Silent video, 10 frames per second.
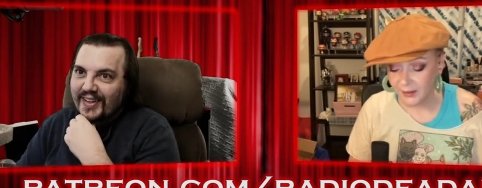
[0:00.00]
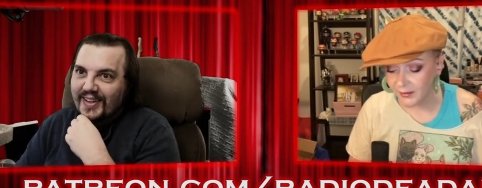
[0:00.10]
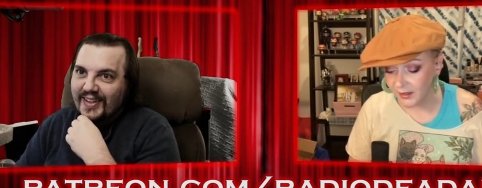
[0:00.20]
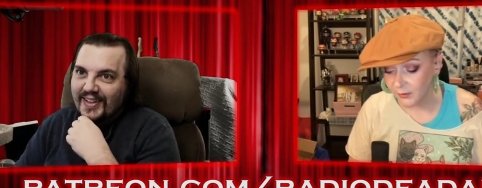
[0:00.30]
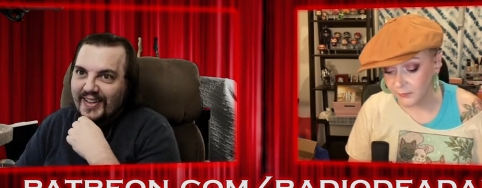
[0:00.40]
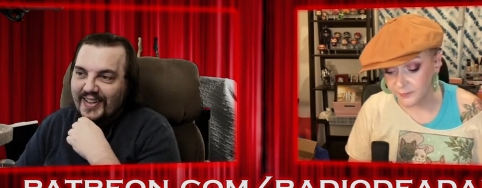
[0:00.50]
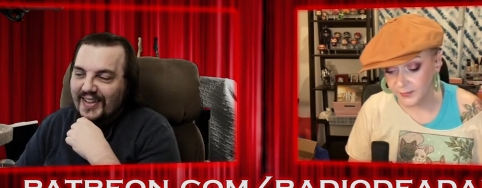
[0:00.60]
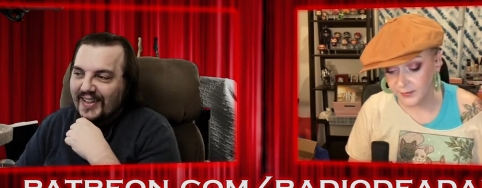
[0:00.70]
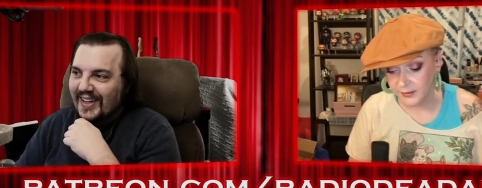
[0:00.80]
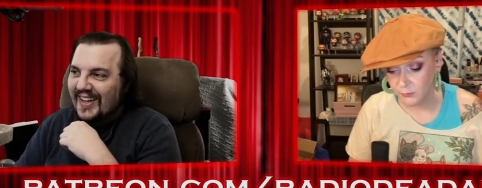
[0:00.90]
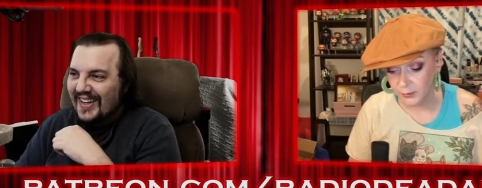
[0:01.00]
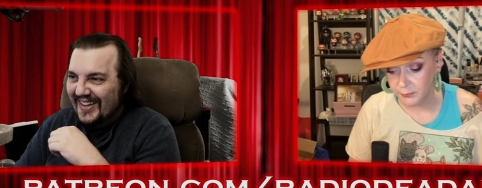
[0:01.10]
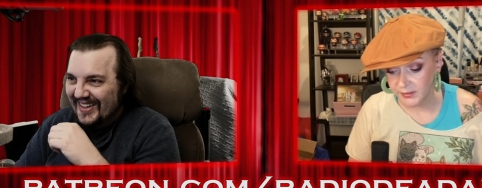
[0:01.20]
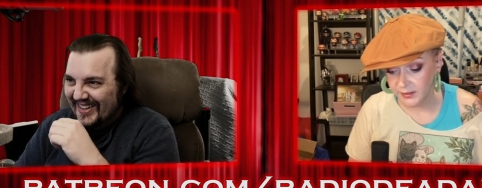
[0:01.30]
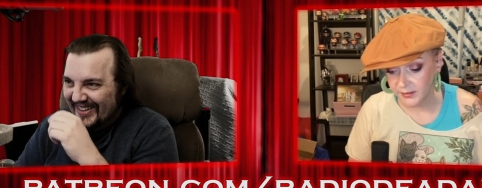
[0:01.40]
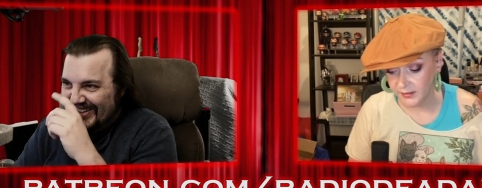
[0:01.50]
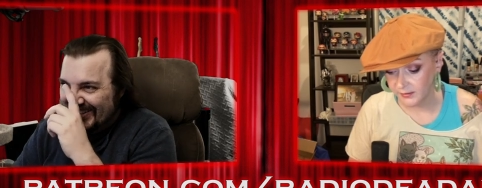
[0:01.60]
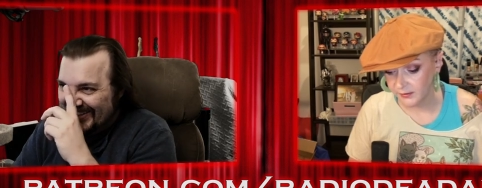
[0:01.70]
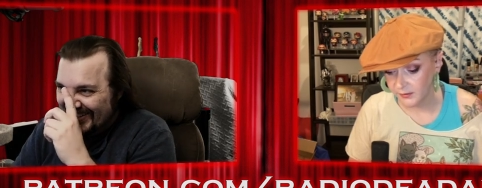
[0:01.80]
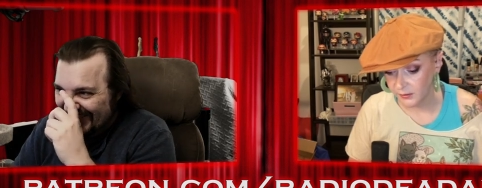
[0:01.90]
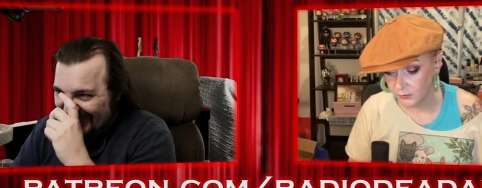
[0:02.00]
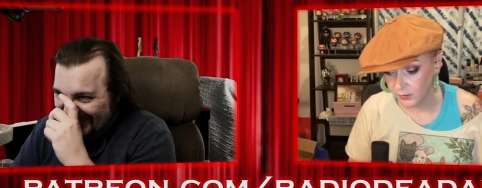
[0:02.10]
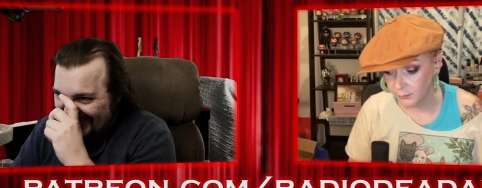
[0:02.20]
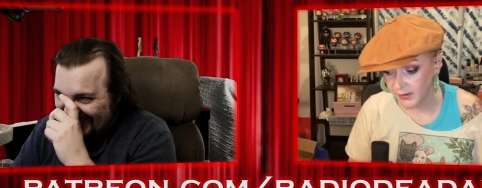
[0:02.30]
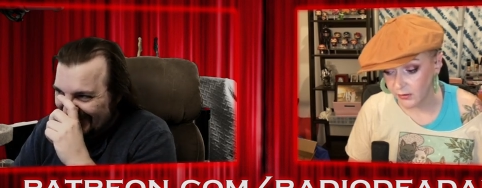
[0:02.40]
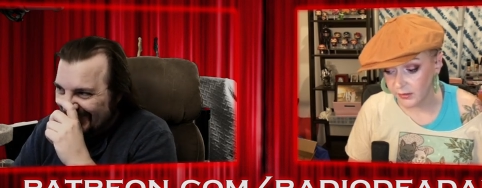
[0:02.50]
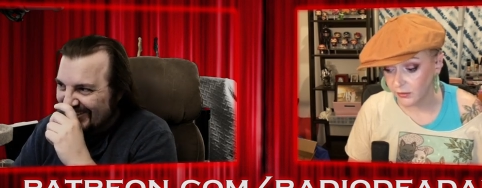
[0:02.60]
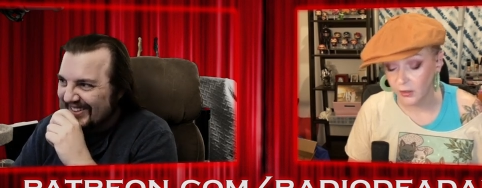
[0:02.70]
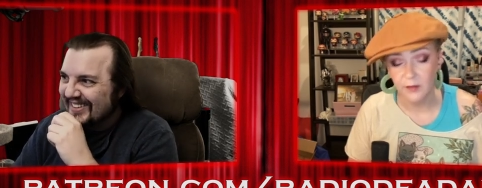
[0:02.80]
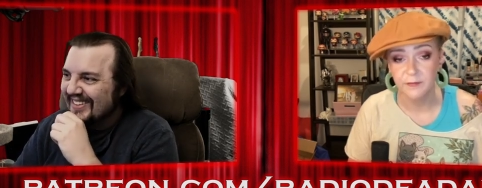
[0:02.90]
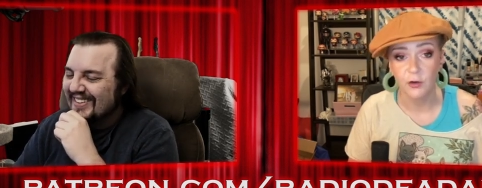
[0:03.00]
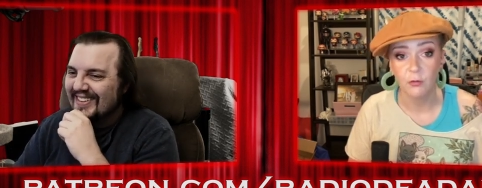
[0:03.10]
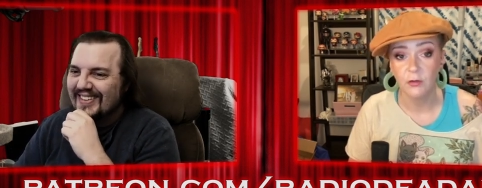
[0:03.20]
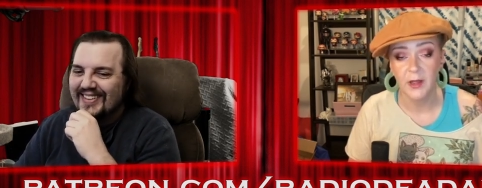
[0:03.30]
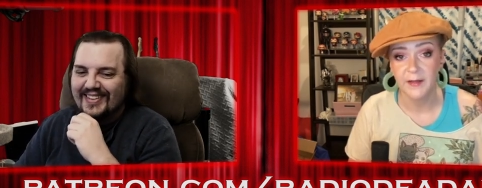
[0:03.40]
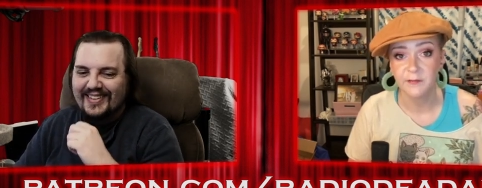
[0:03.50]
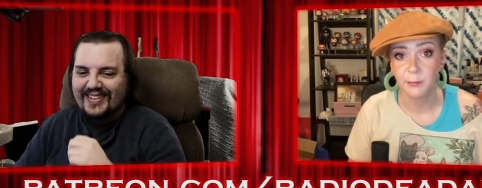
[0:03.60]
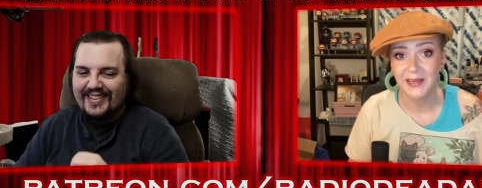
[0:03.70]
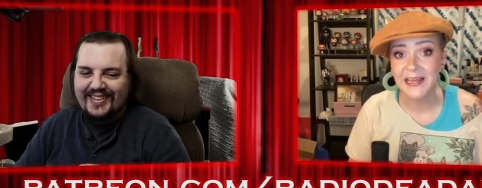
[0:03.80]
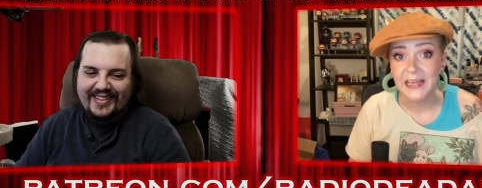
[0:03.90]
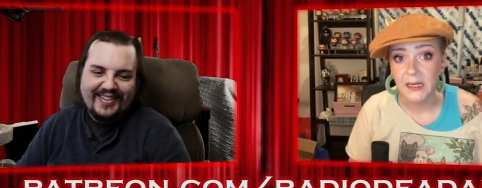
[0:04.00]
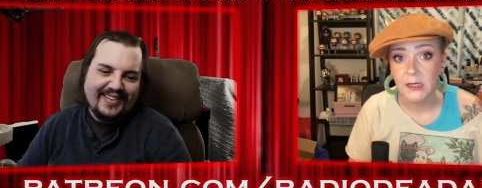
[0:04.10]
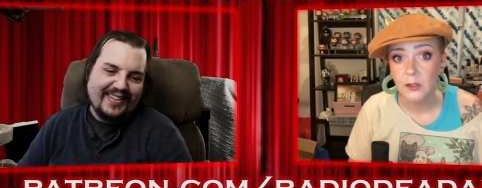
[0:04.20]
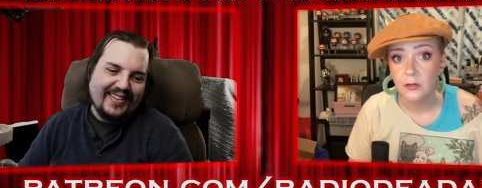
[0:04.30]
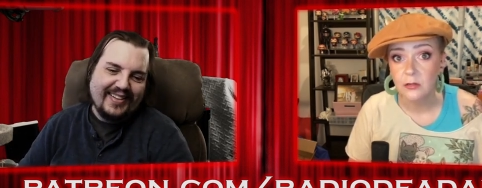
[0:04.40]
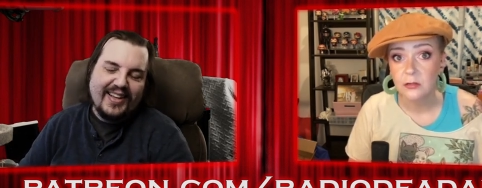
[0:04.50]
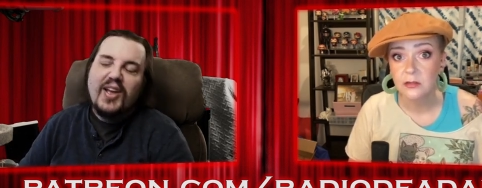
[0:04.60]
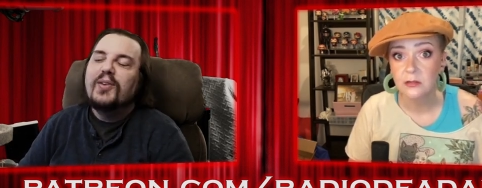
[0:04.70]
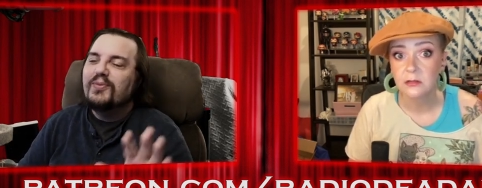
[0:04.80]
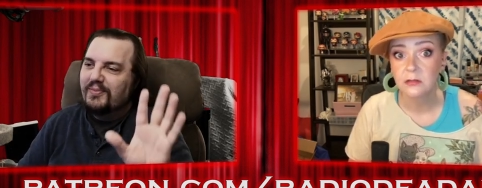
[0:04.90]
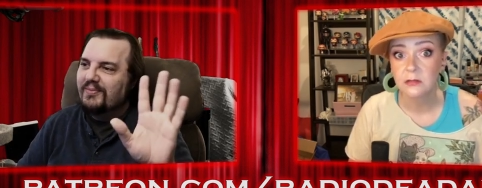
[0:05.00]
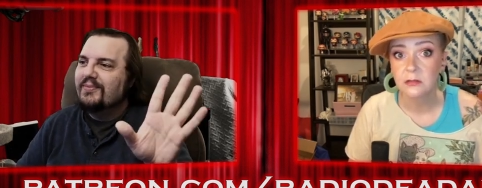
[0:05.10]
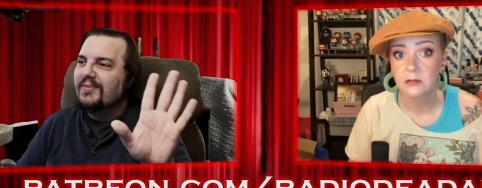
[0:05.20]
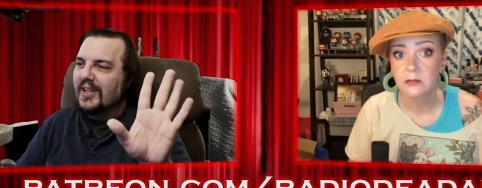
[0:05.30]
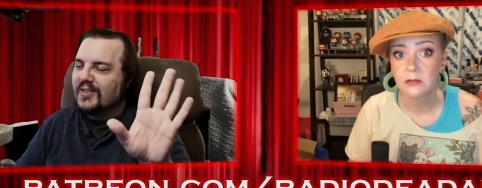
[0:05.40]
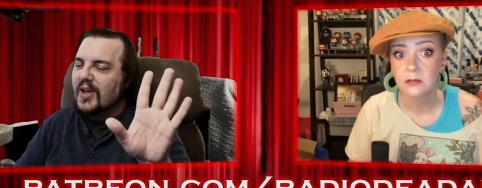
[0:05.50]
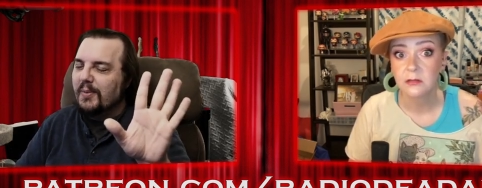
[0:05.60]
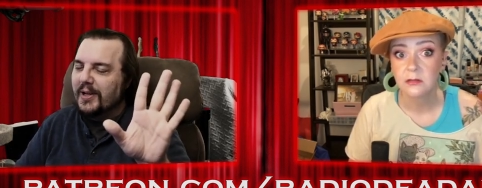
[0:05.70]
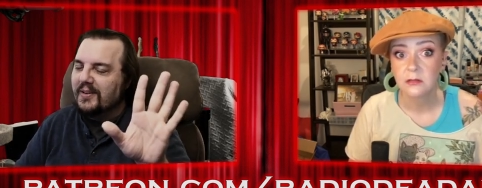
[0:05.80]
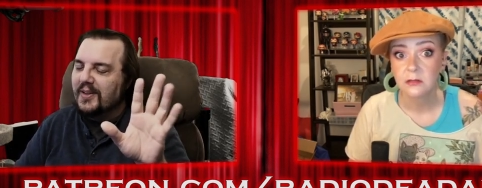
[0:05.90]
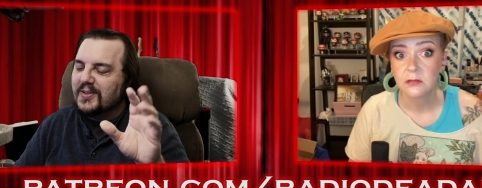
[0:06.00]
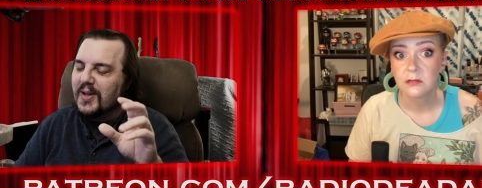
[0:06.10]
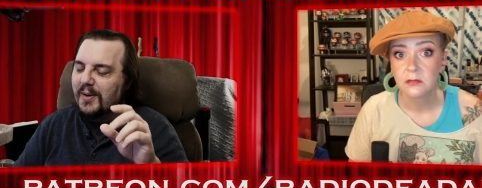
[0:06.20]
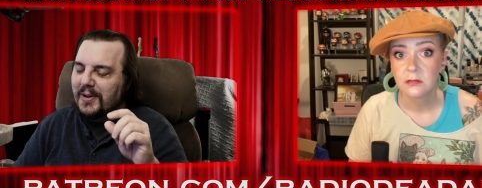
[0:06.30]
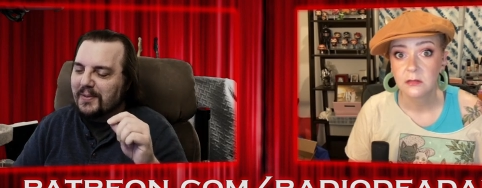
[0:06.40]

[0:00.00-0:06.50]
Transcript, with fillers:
Speaker 1: I, I was thinking we'd begin at, you know, America lost a whole night's plane.
Speaker 2: That's coming. It's coming.